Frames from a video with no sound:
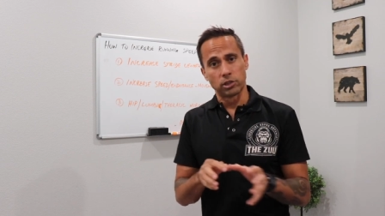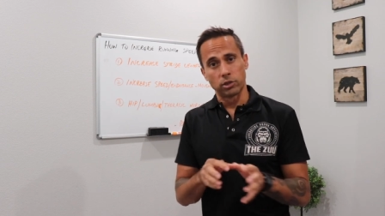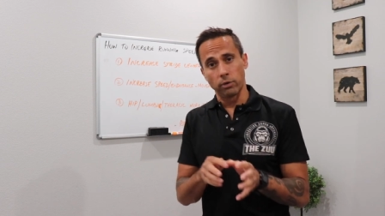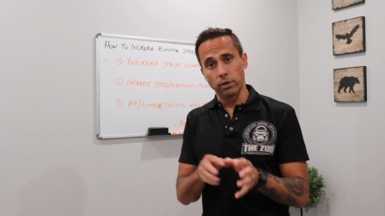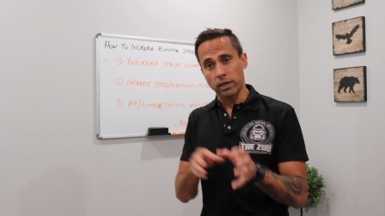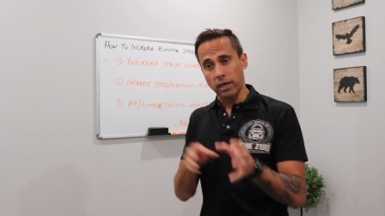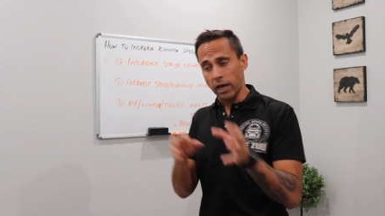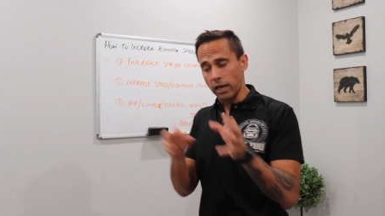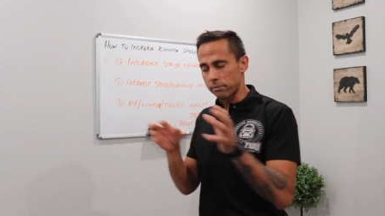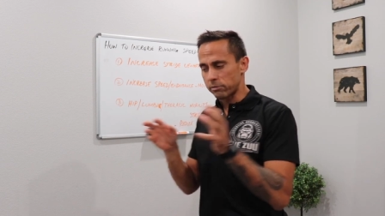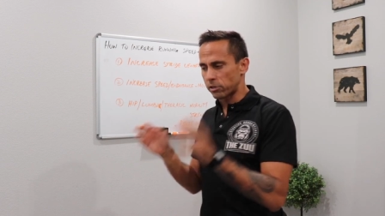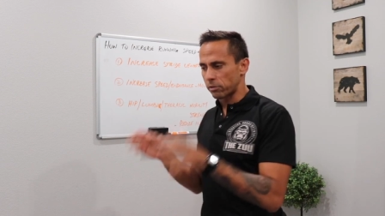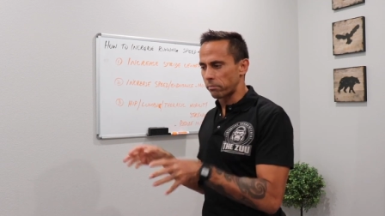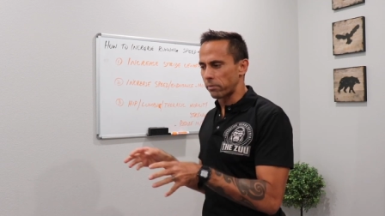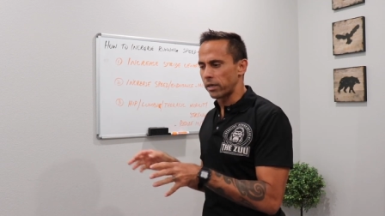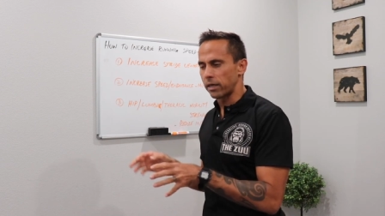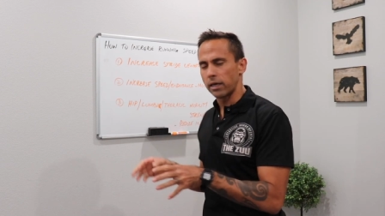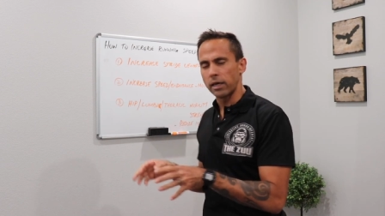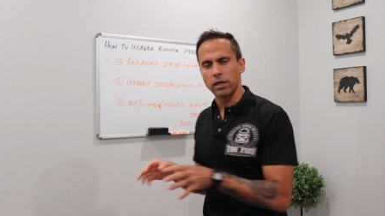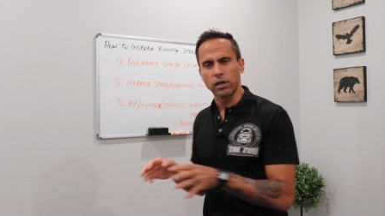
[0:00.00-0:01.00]
So he came to
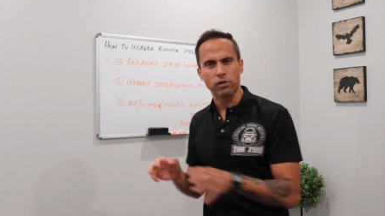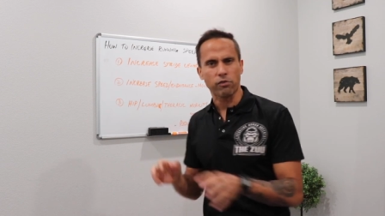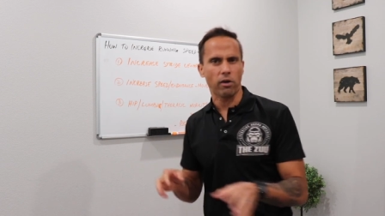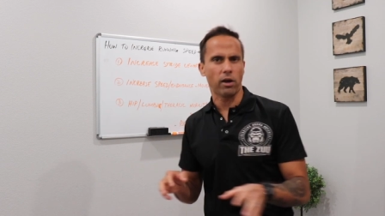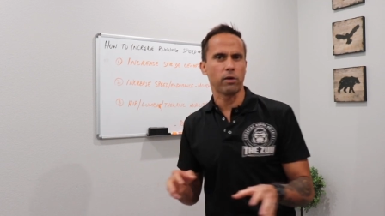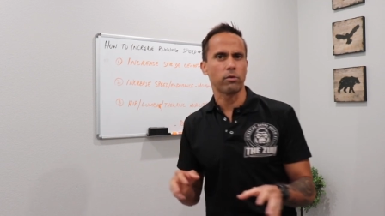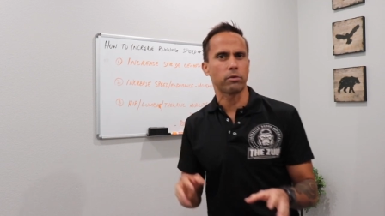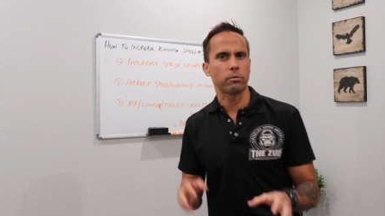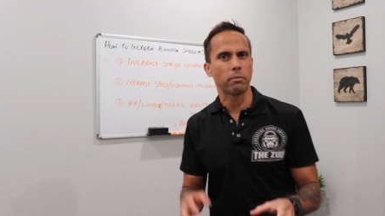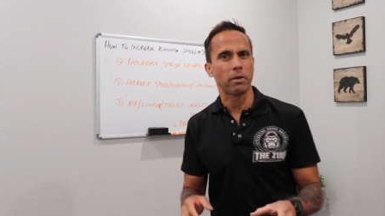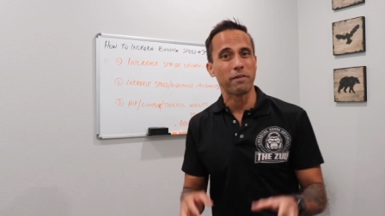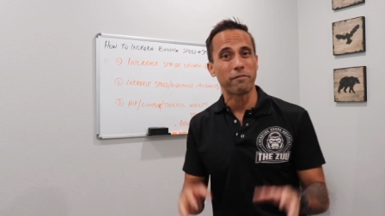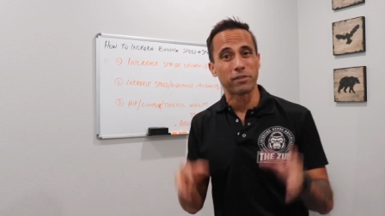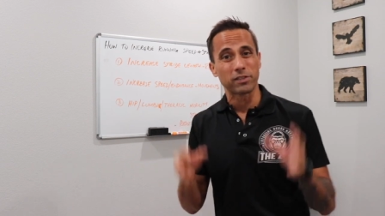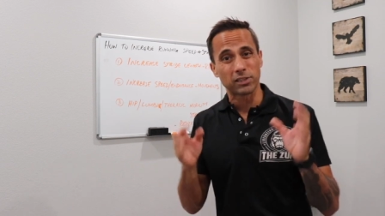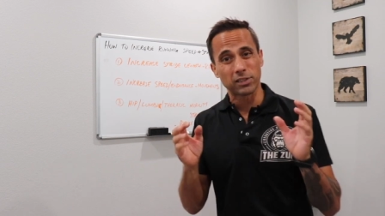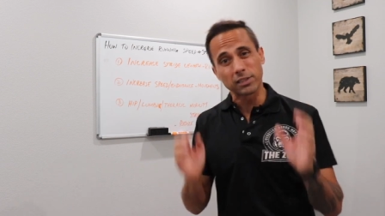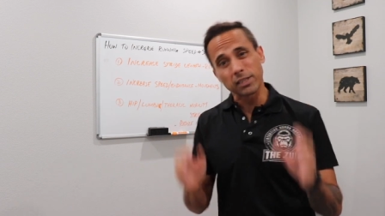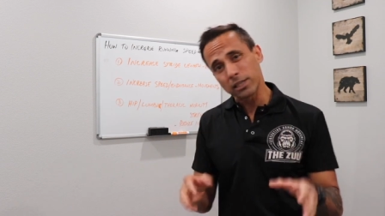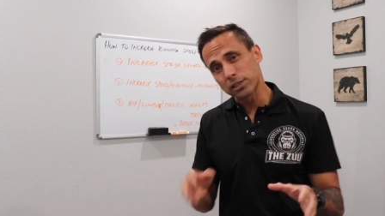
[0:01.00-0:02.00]
me and he trained with me
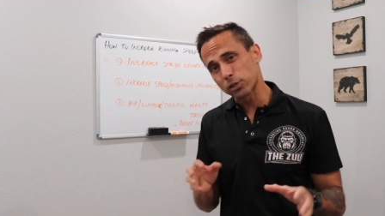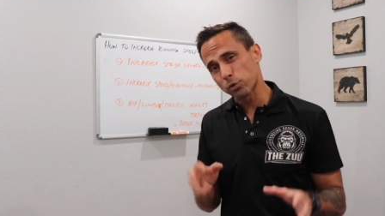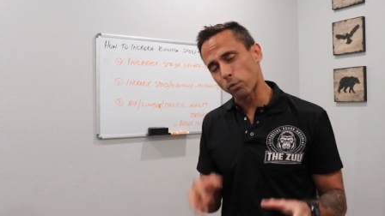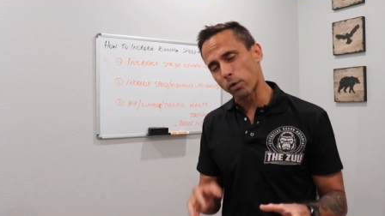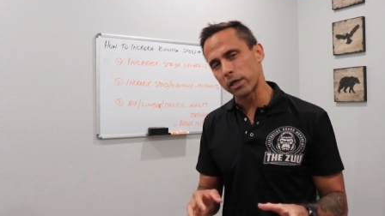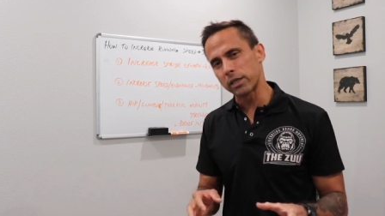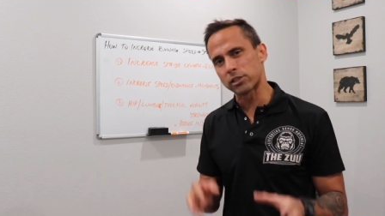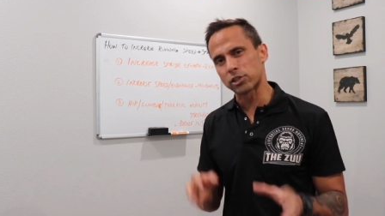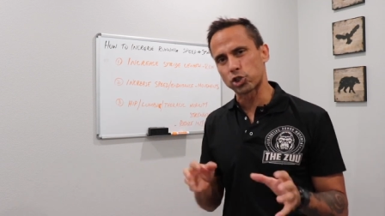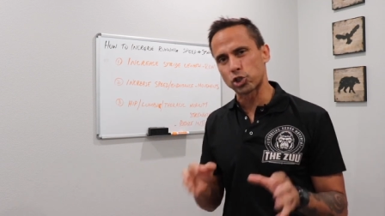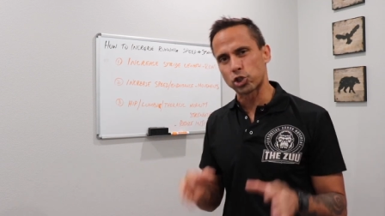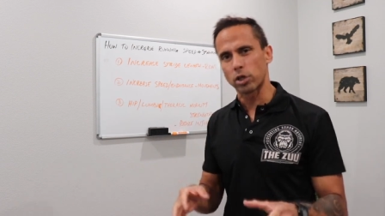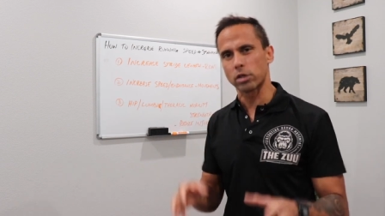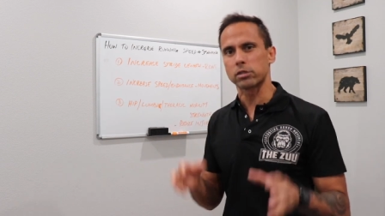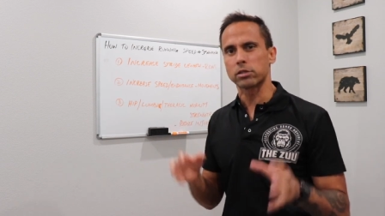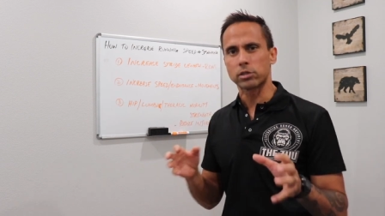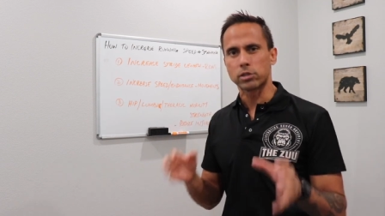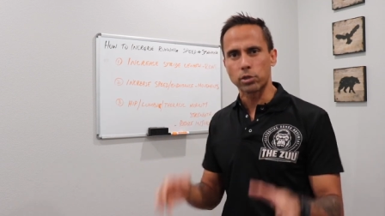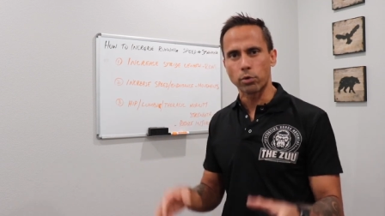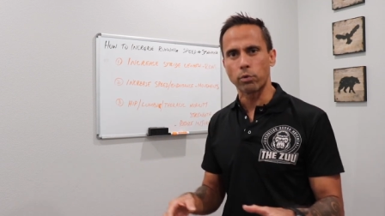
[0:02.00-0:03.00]
for six weeks
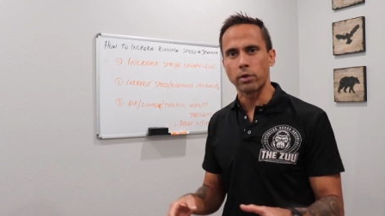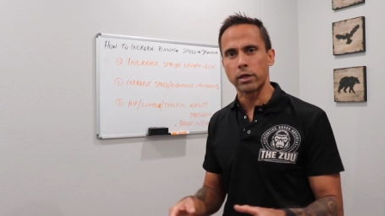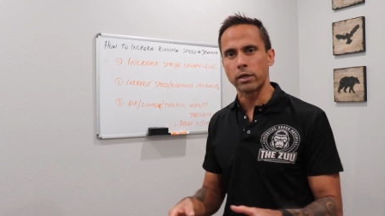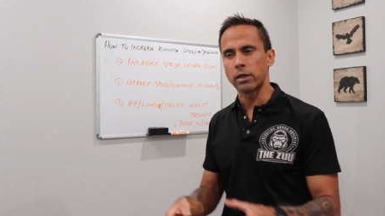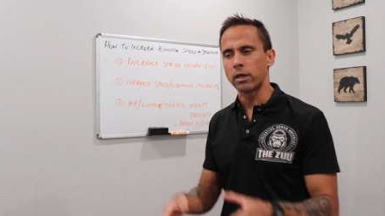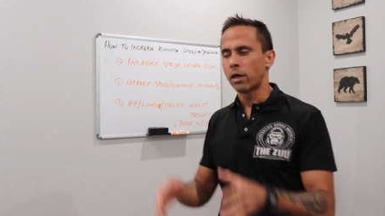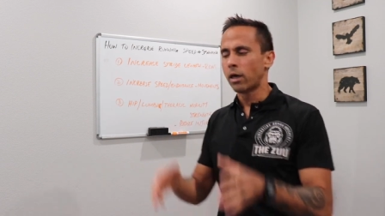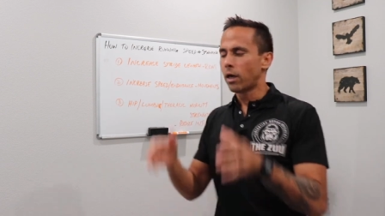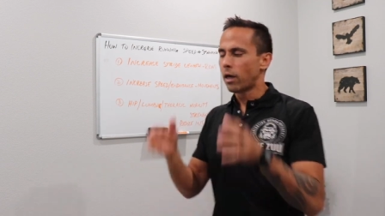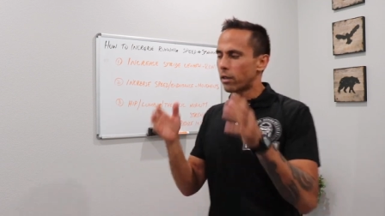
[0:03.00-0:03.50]
just doing